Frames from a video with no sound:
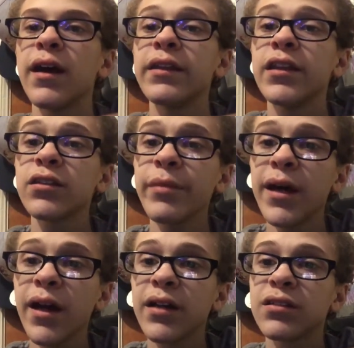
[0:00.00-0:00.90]
This
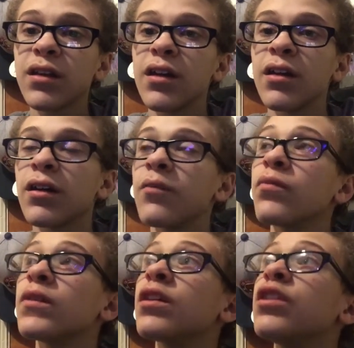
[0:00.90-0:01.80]
man, Isaiah,
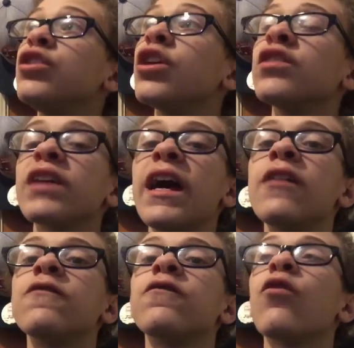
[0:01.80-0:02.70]
does
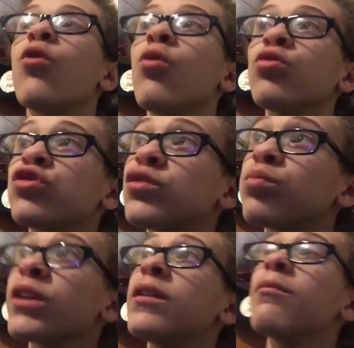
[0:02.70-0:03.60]
a full sprint